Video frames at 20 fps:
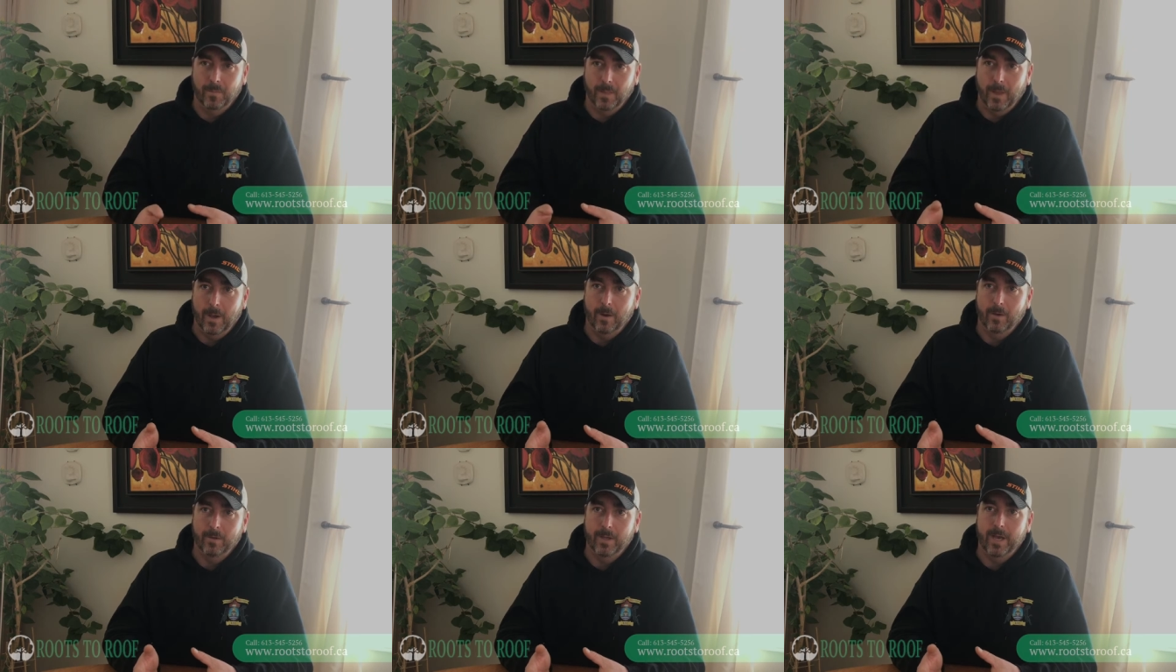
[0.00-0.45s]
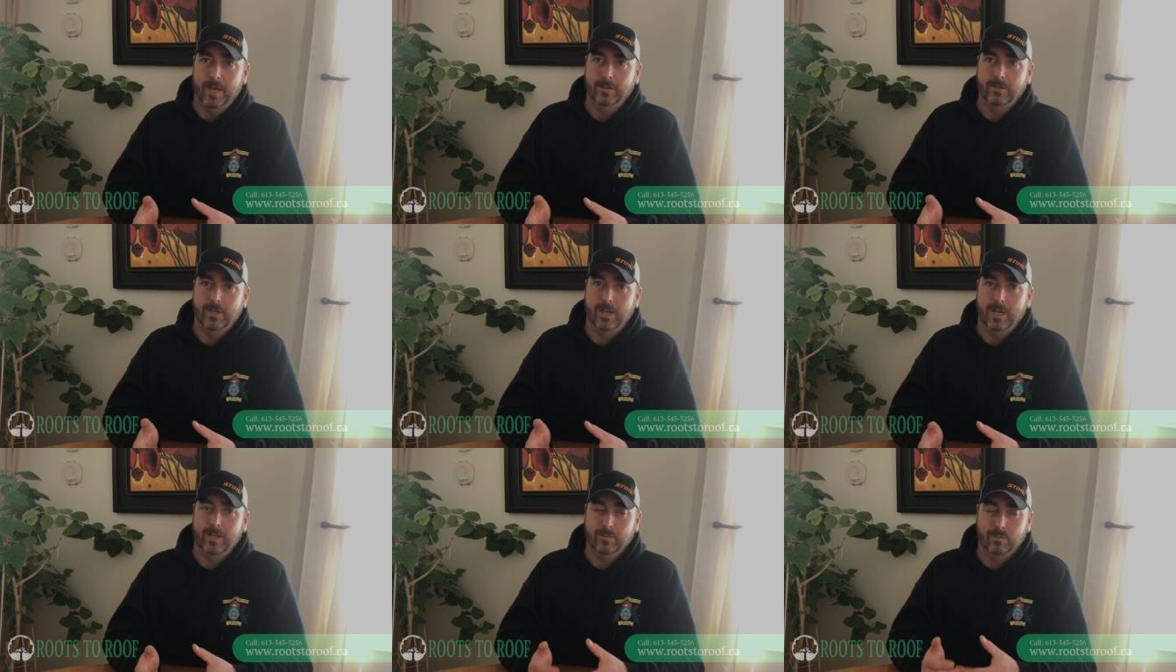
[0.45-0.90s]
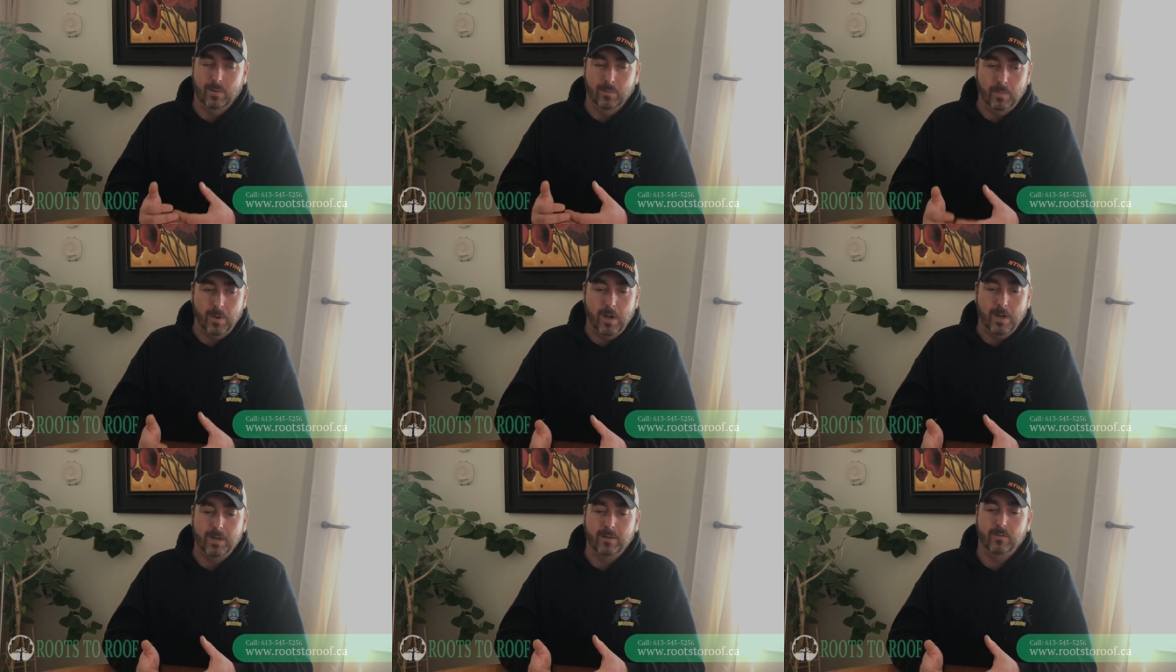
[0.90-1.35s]
all that jazz, what
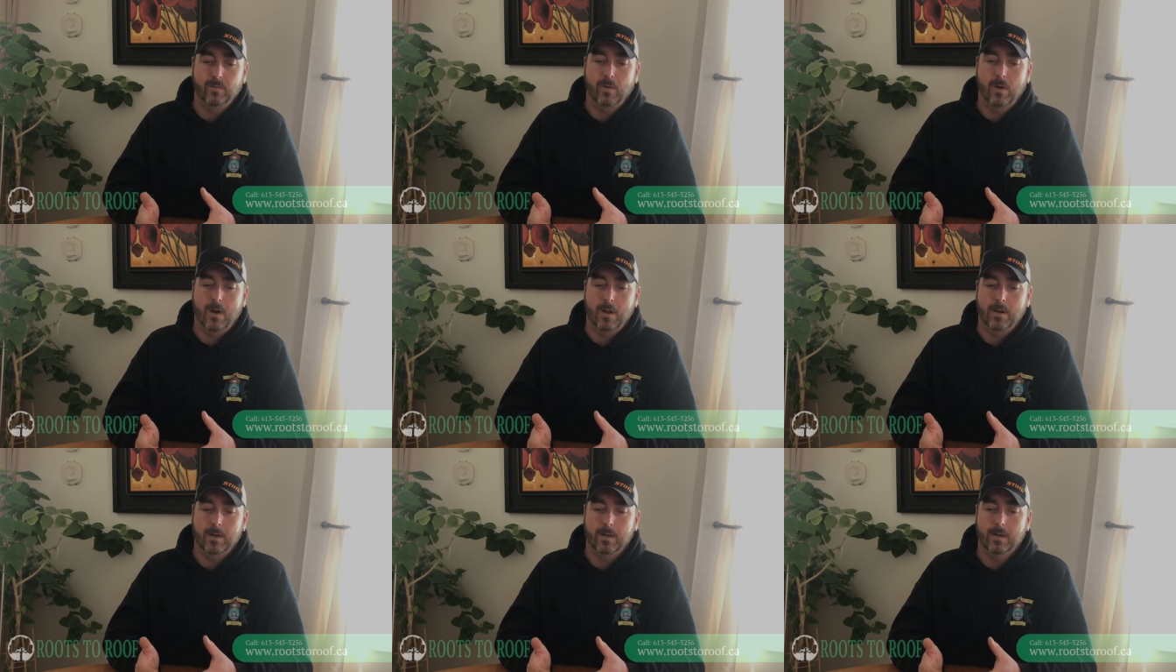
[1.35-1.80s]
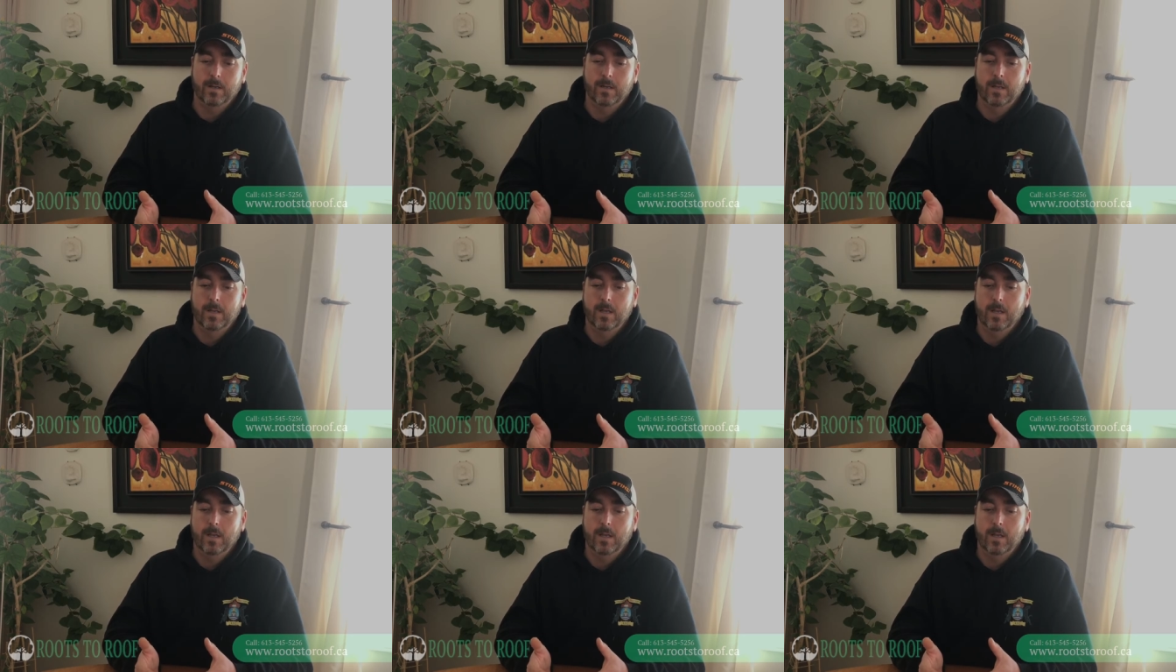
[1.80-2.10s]
body of water,